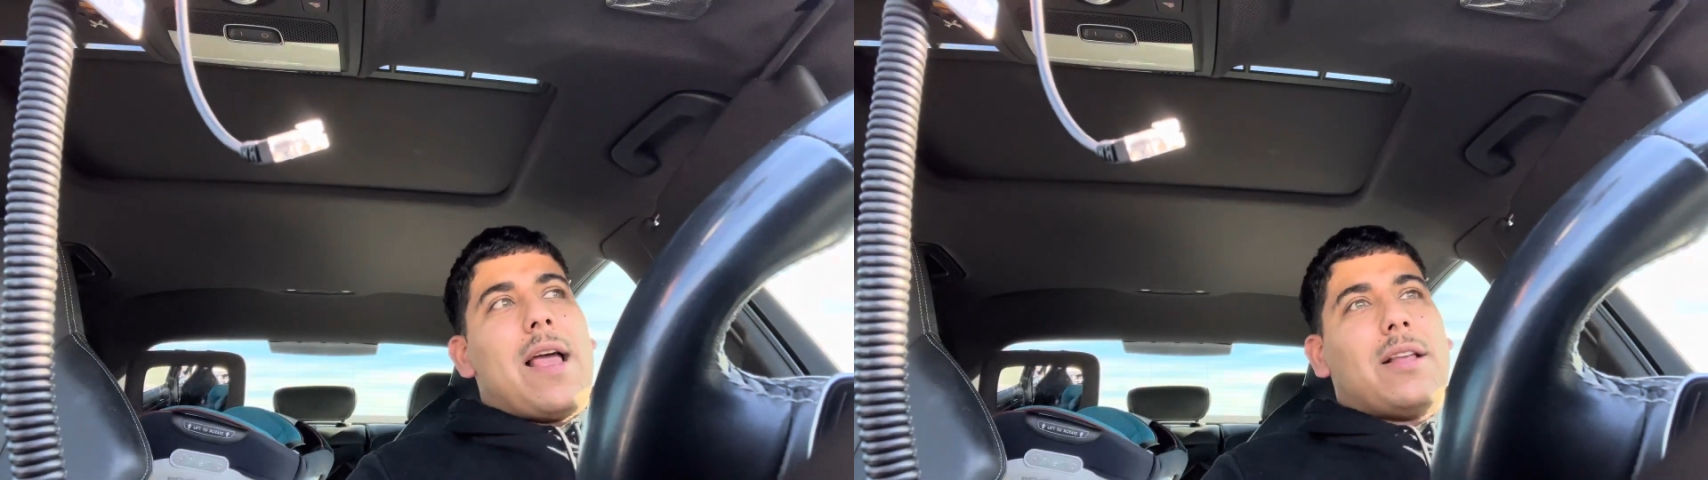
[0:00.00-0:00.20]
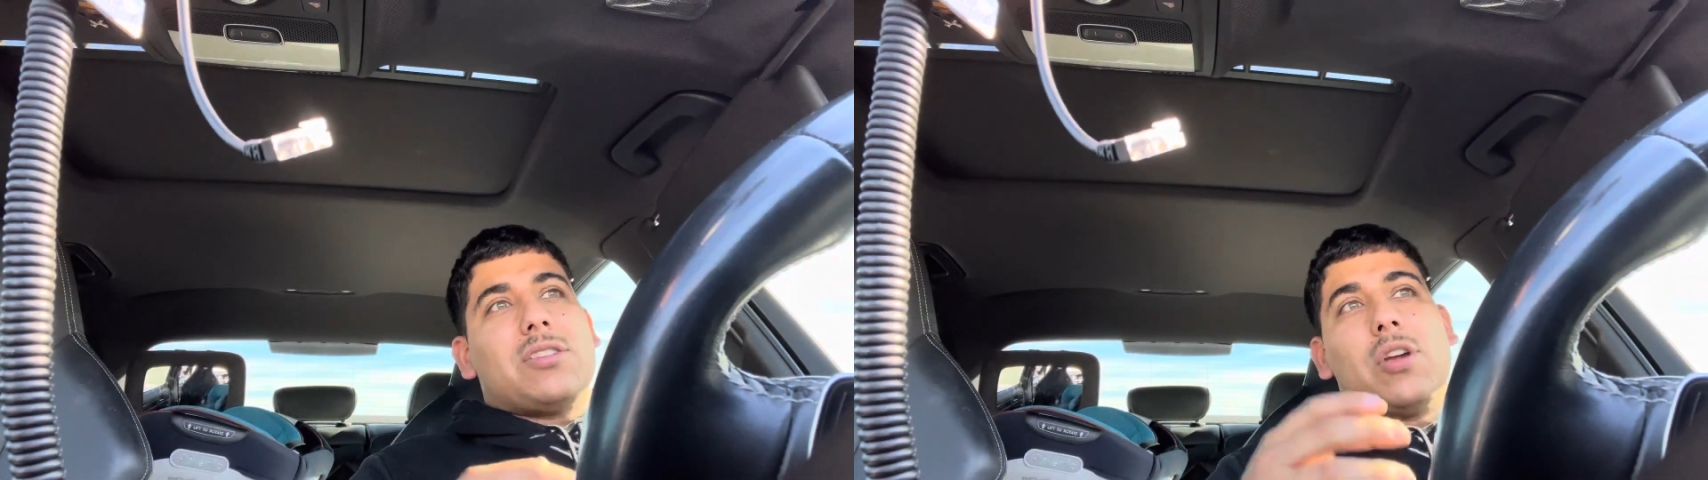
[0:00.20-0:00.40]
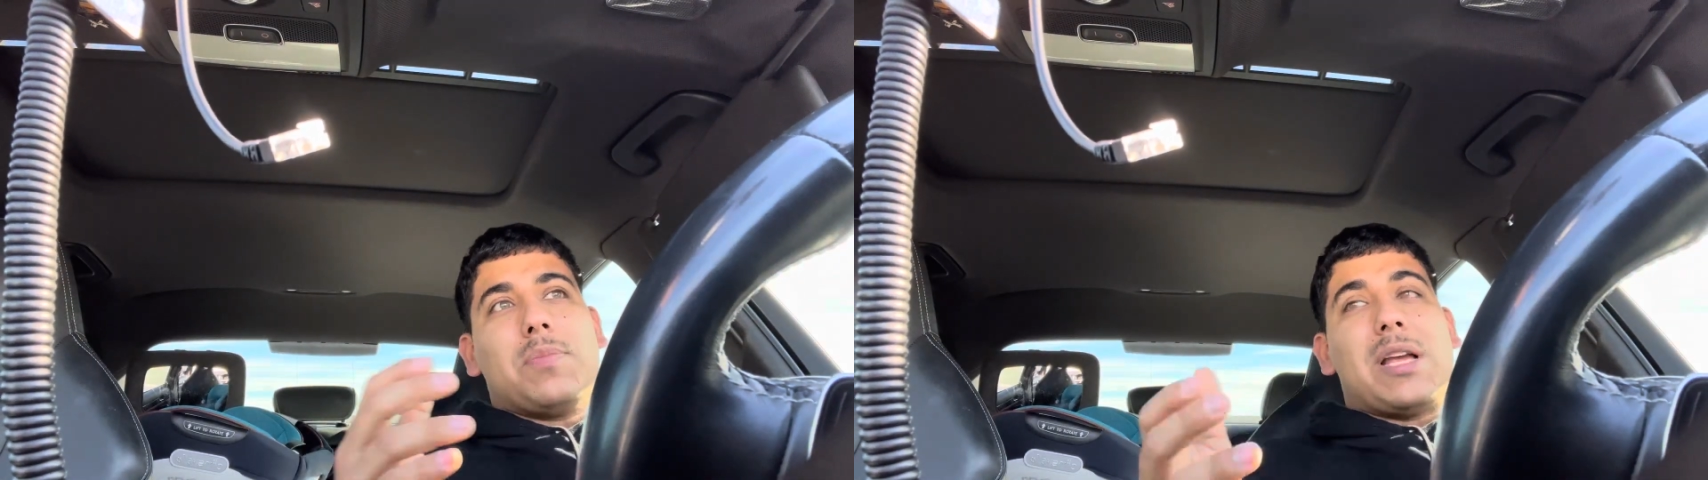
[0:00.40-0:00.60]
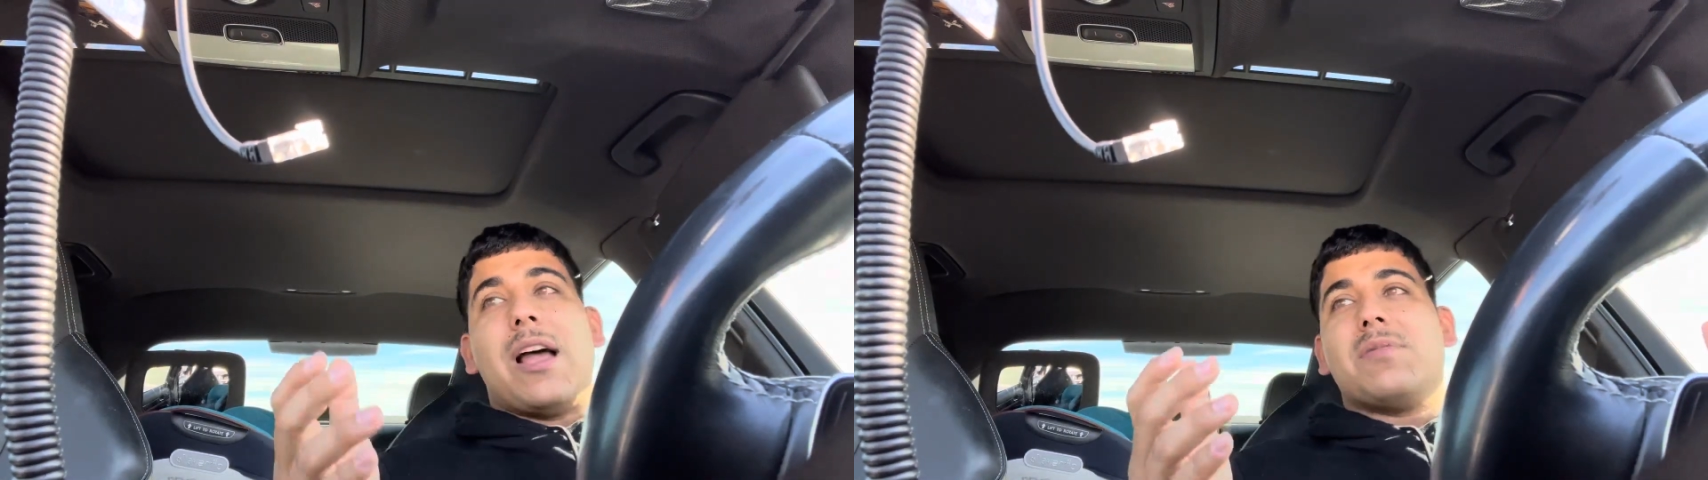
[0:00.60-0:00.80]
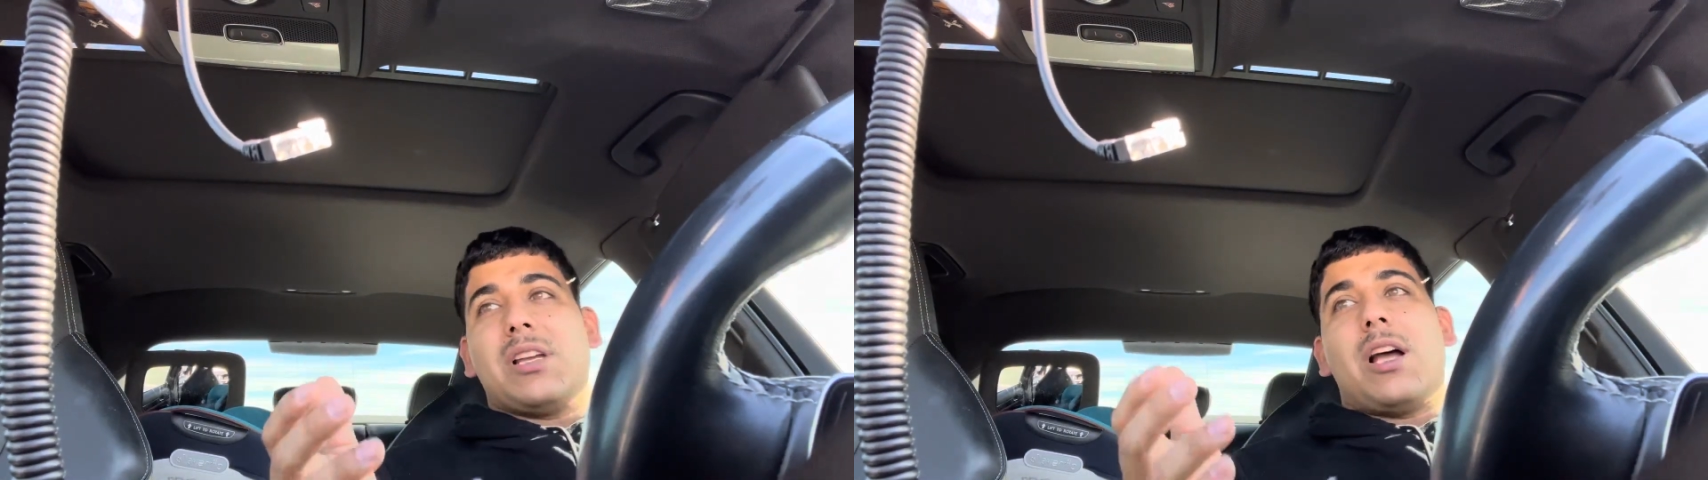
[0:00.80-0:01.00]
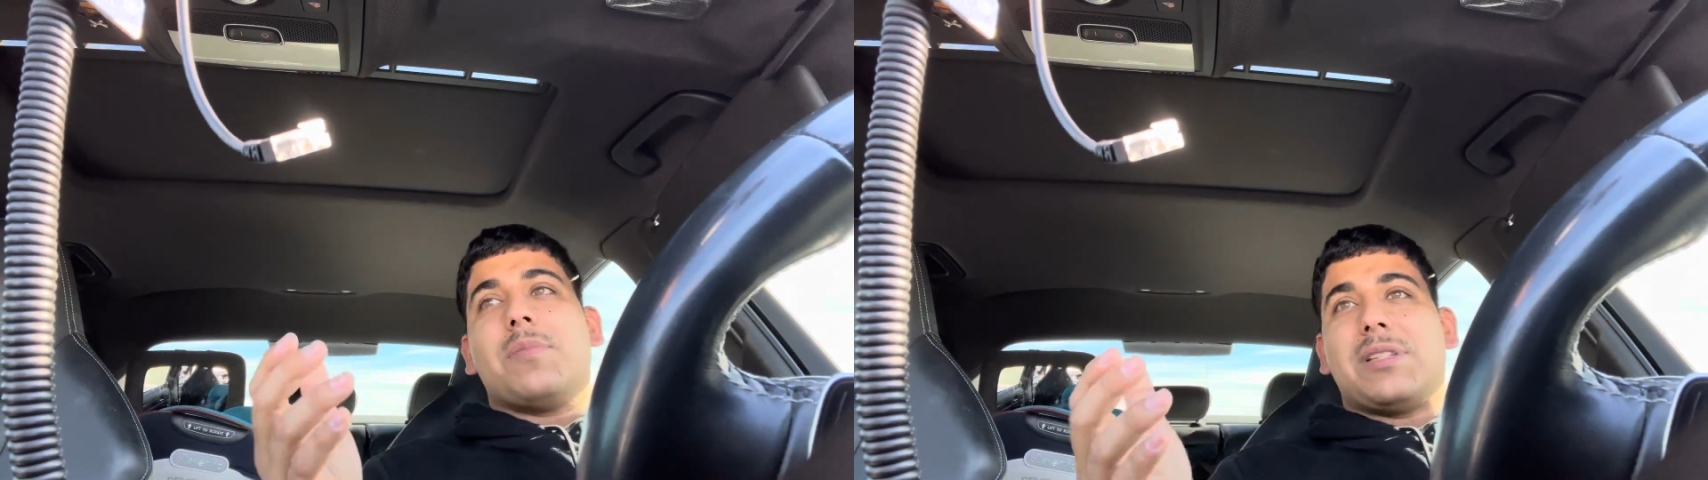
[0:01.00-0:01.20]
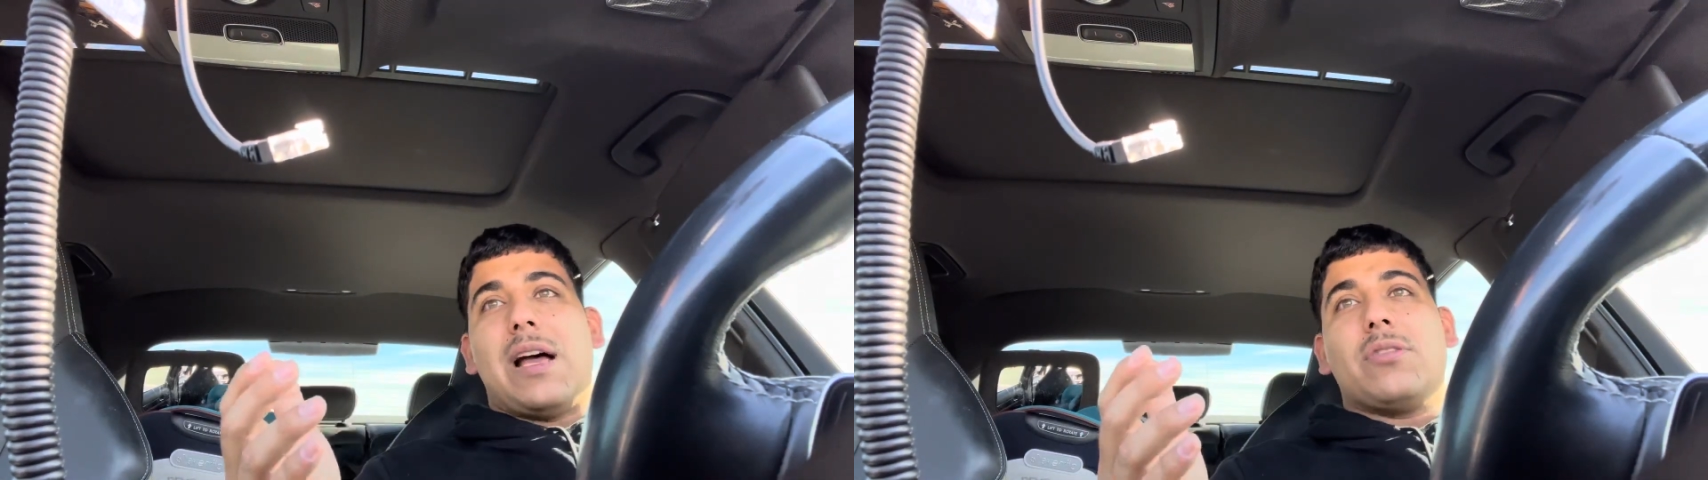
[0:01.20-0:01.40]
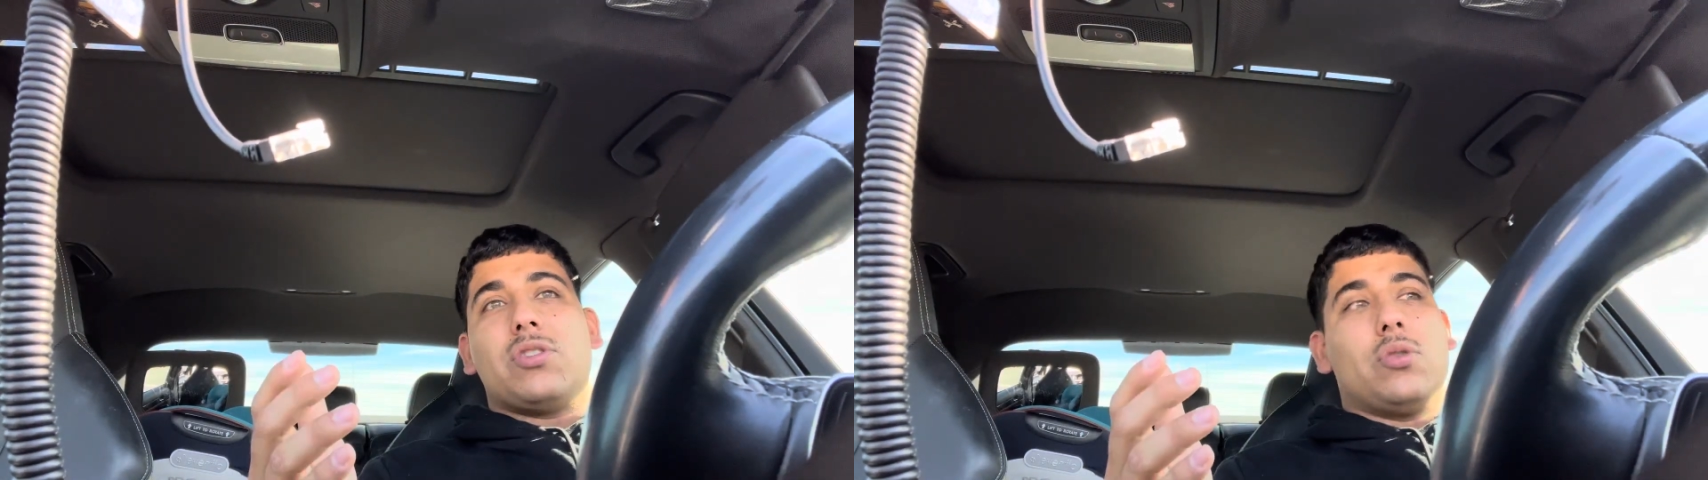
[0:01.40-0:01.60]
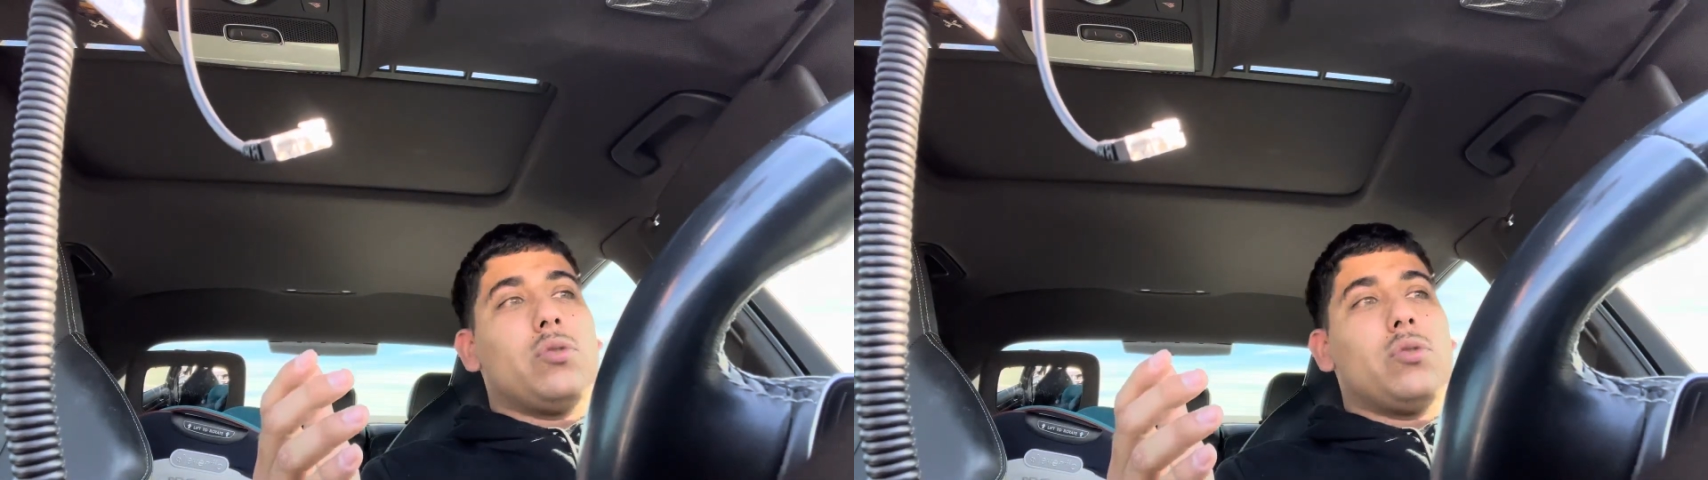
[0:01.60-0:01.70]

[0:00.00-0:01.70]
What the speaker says: Sometimes it comes down to